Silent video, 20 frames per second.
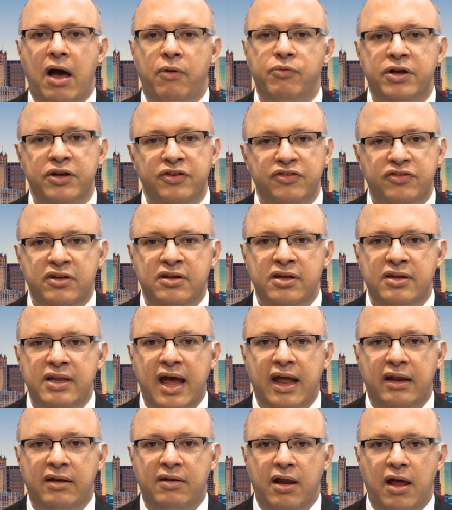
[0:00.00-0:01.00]
We consider
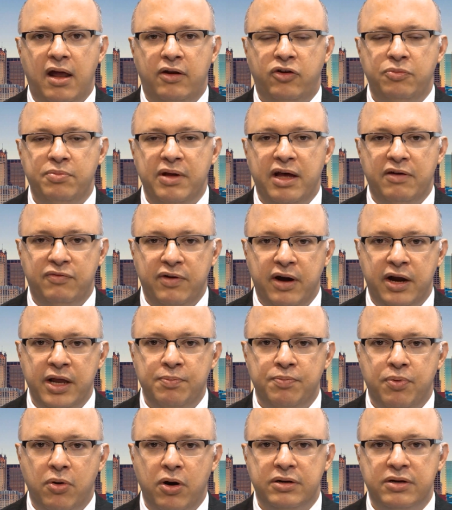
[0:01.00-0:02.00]
that to be a very
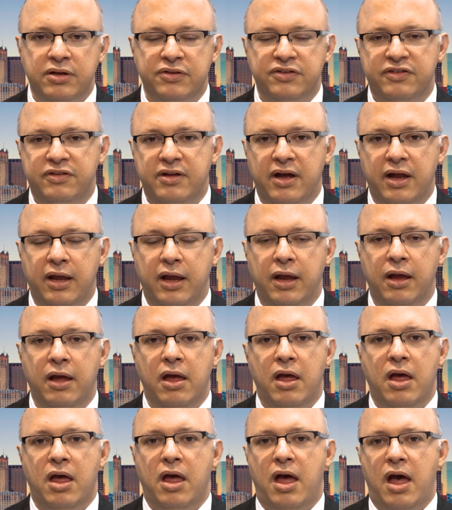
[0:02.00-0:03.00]
important study
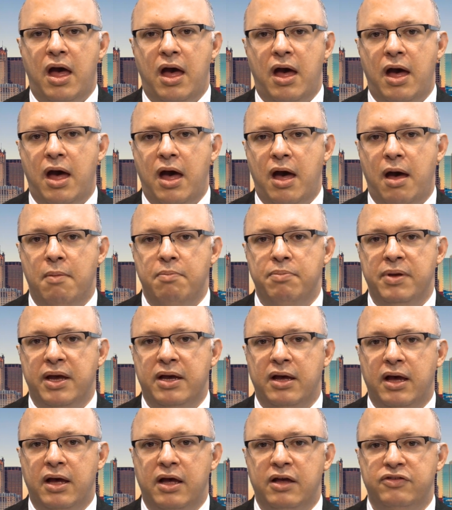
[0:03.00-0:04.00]

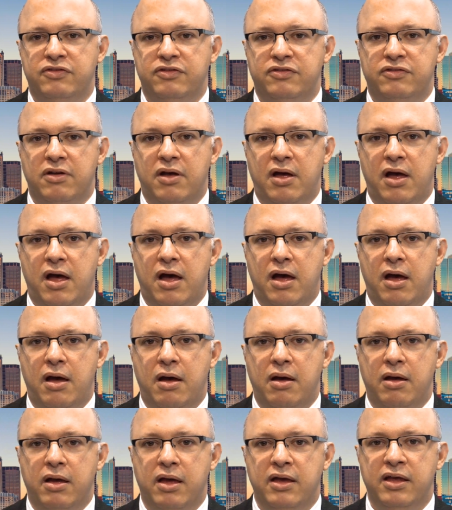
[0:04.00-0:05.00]
because
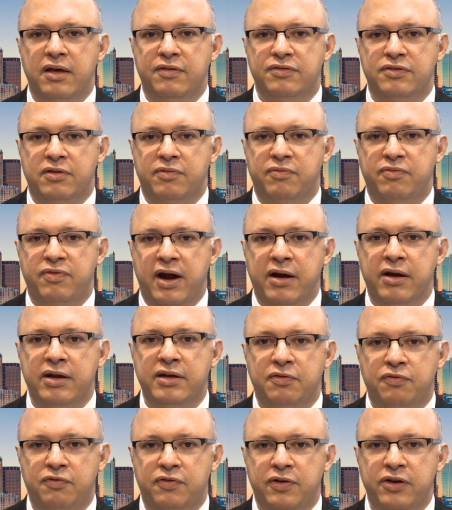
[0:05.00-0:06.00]
it gives a very
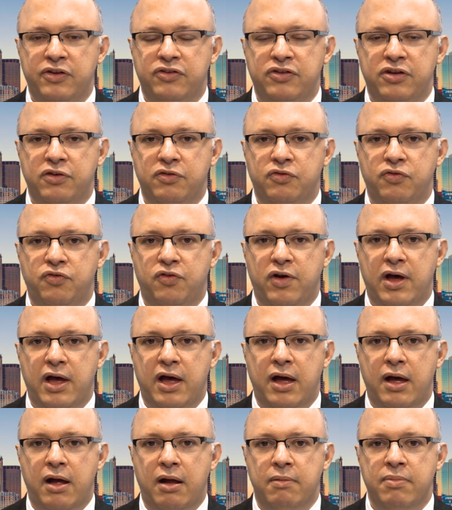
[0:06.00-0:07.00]
definitive
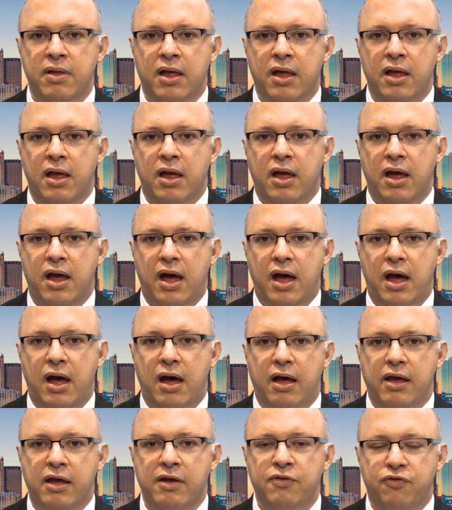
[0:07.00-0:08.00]

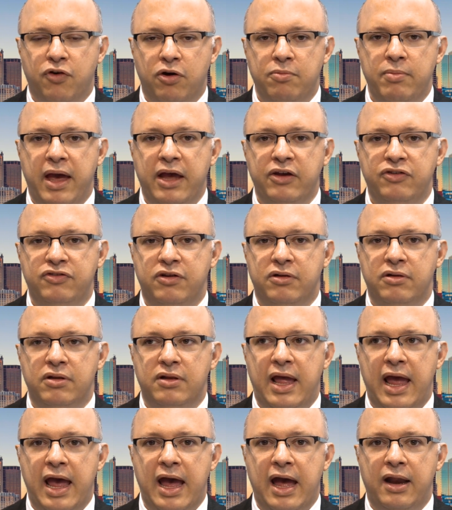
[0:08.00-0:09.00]

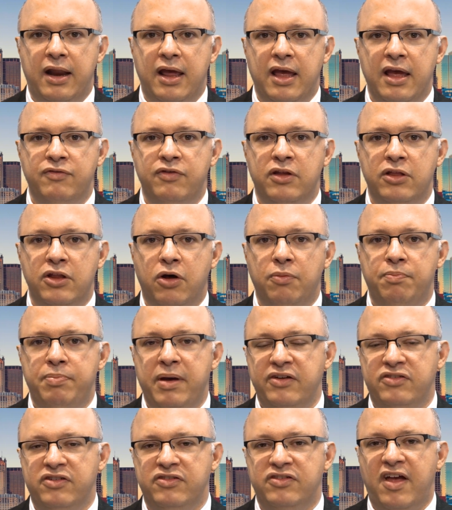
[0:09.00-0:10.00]
information that even though
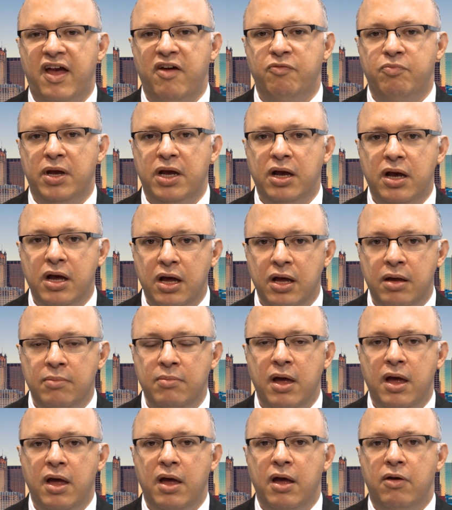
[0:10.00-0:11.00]
patients have
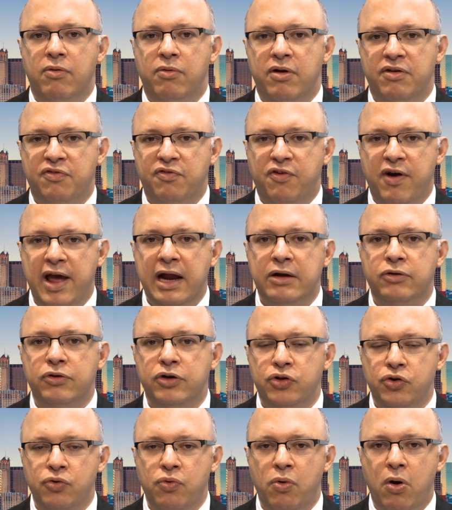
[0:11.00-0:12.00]
become
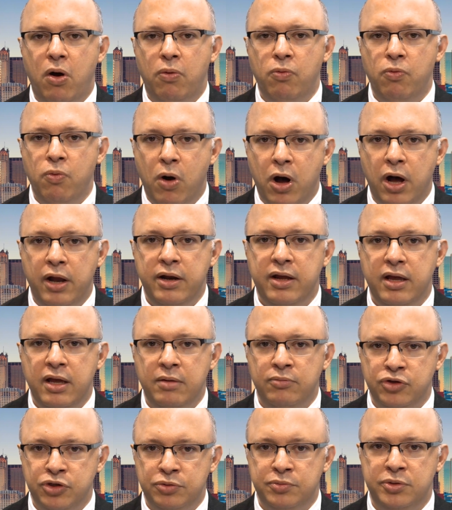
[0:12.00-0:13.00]
refractory to one
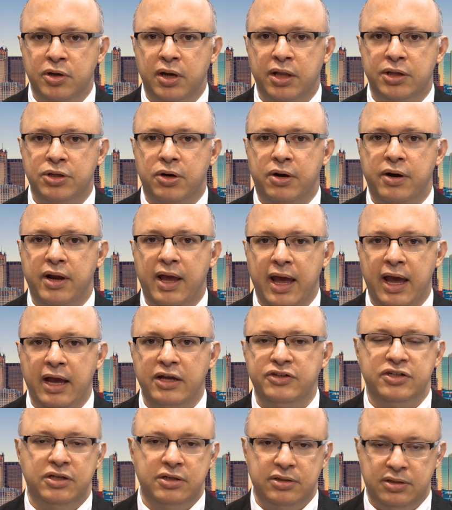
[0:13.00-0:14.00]
immunomodulatory
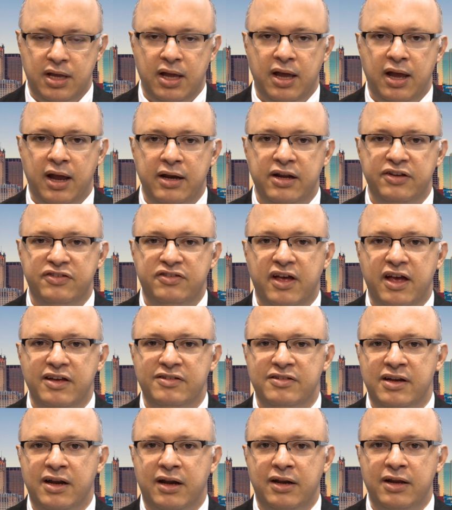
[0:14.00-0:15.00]
agent, in this
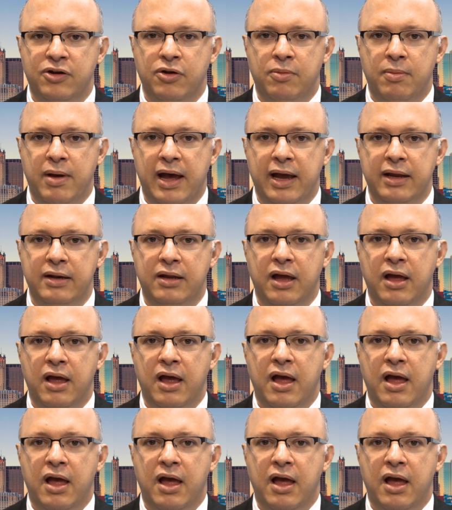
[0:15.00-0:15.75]
case lenalidomide,